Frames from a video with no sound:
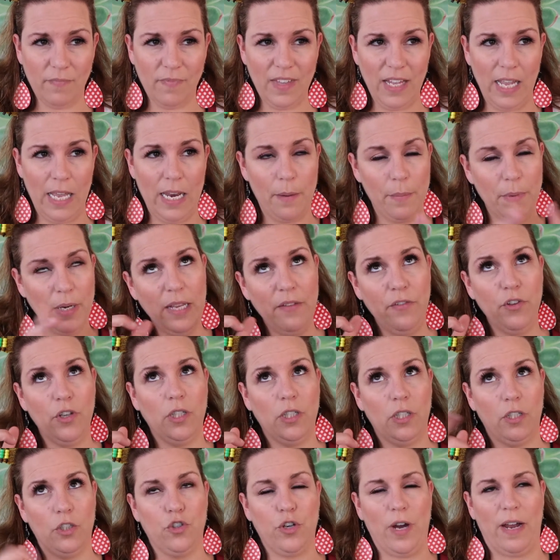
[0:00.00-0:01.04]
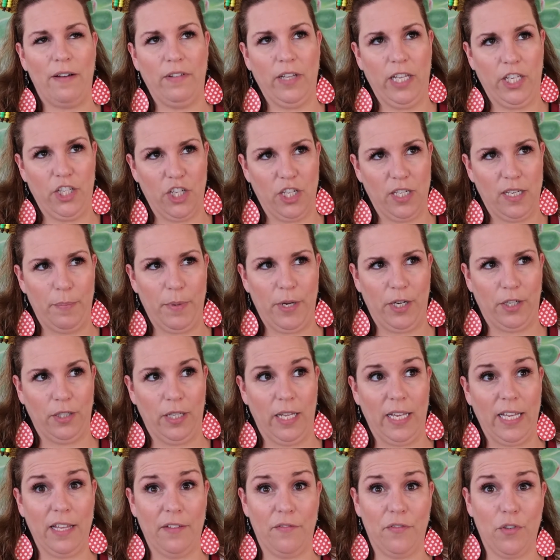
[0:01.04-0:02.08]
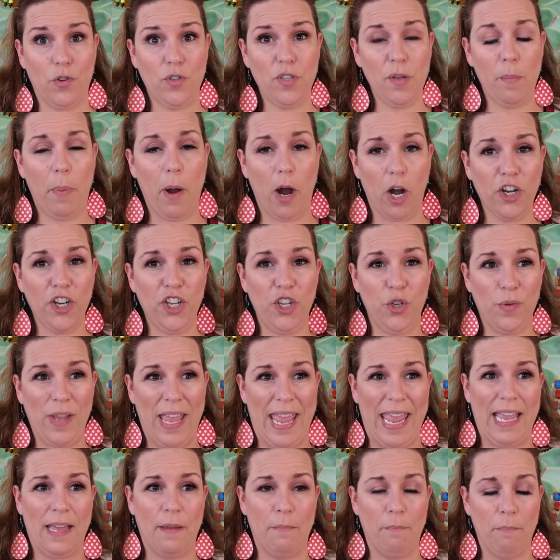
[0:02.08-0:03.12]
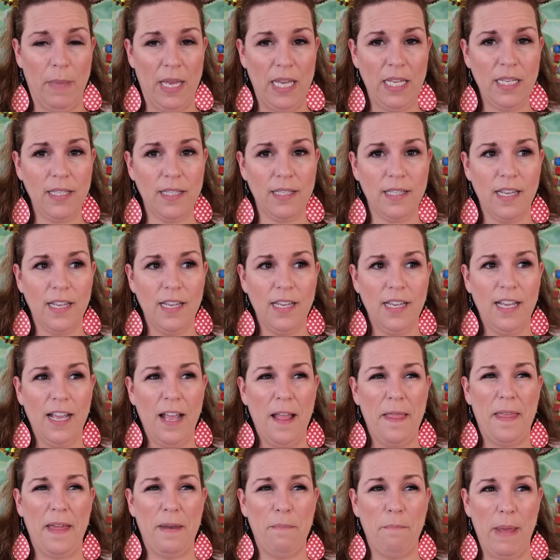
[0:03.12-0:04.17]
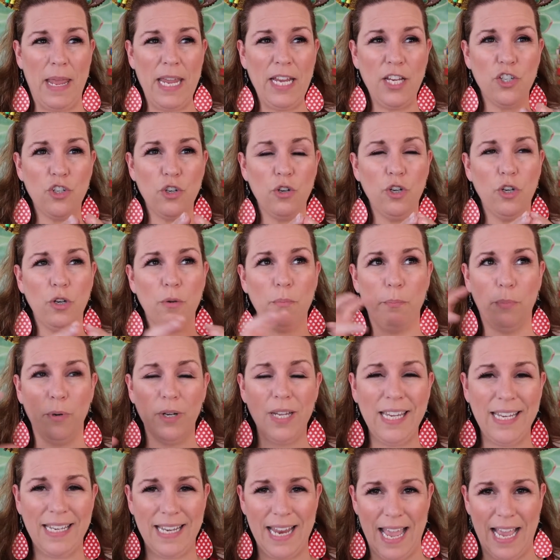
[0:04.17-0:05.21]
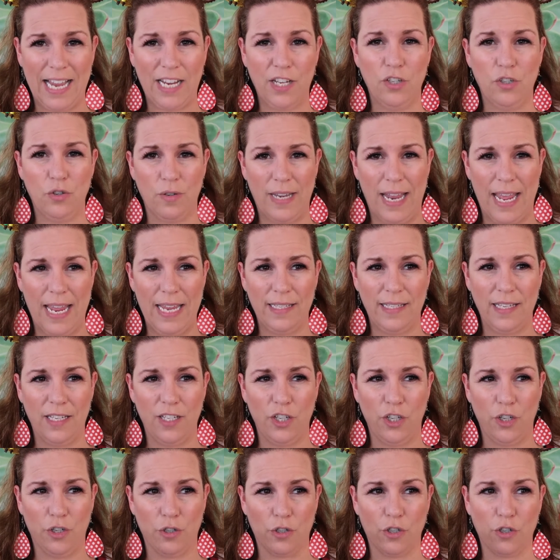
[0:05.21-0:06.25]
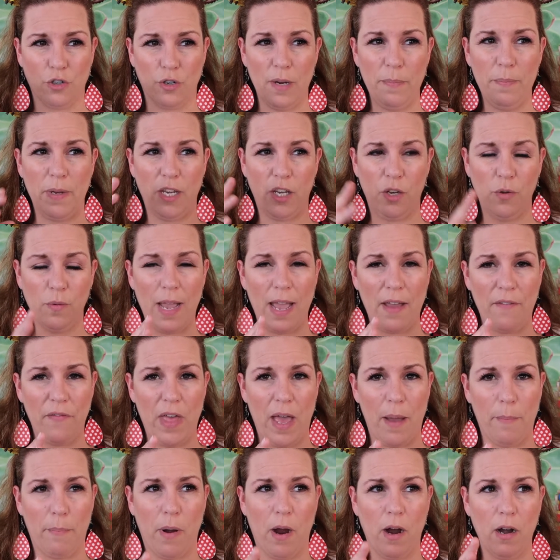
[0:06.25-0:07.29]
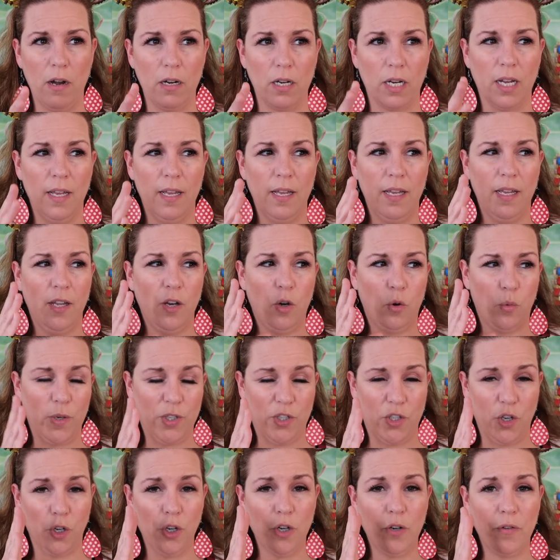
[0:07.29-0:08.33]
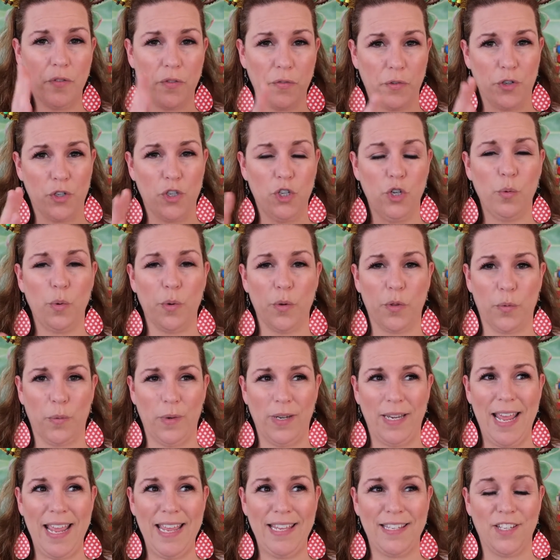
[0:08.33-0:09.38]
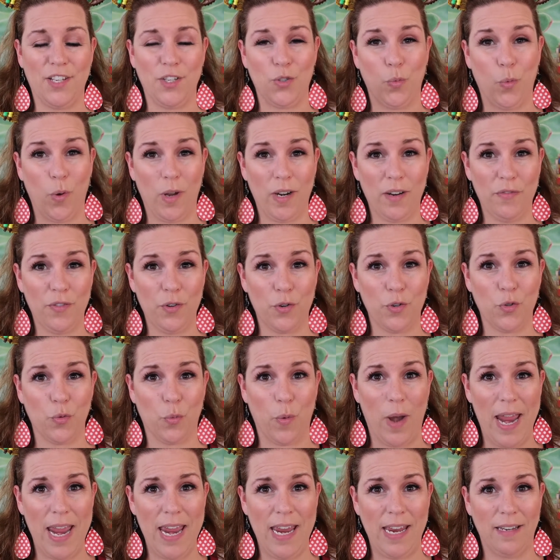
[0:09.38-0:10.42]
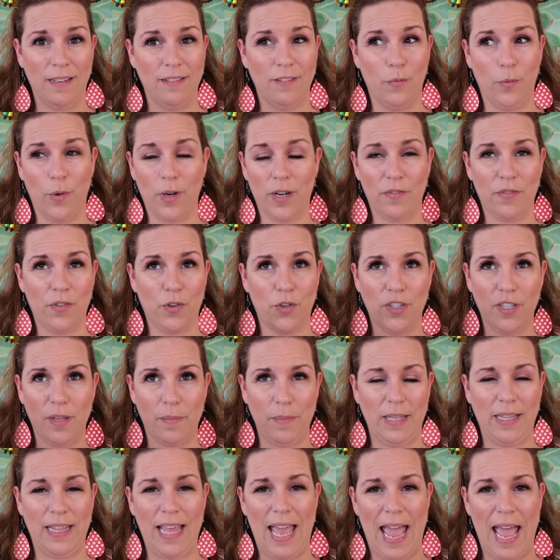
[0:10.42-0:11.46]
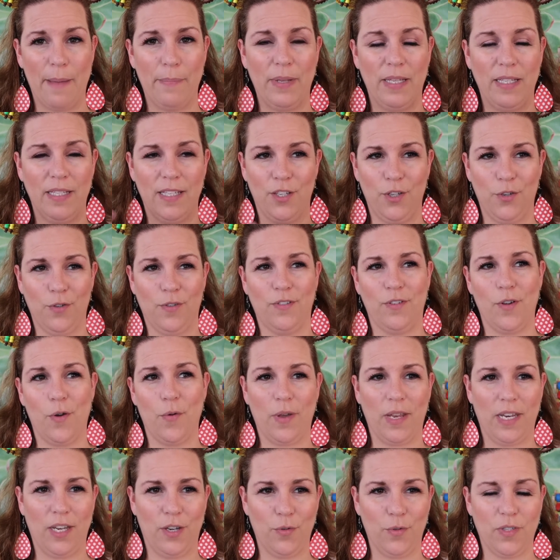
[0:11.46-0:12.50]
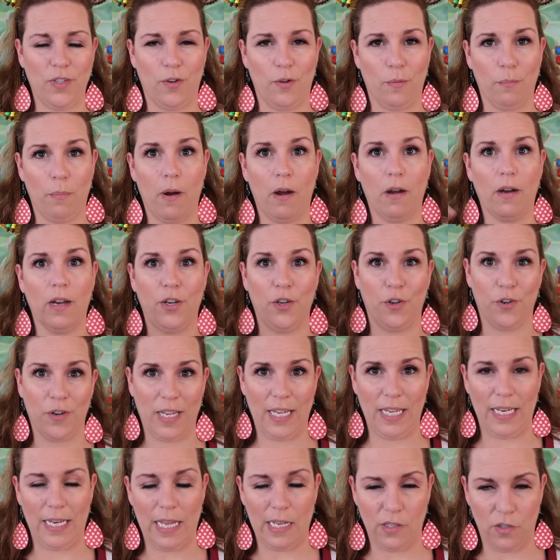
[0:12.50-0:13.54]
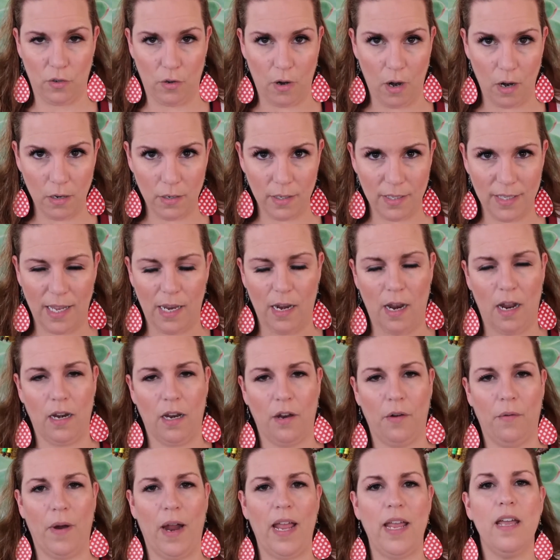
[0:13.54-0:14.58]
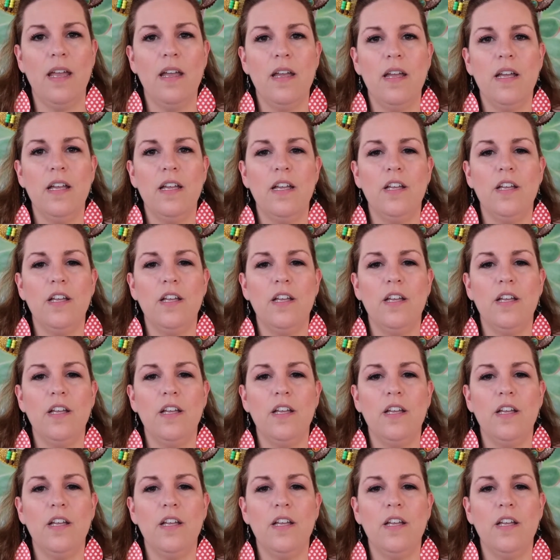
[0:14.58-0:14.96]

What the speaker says: And I'm going to give you a little travel agent tip here. Like, if there's a park you can't miss, then make sure you're booking extra days into your trip and you have that park reserved for 2 or 3 days, because what if there's rain? What if there's something that happens and you don't get into a certain park and your kid has their heart set on it, right?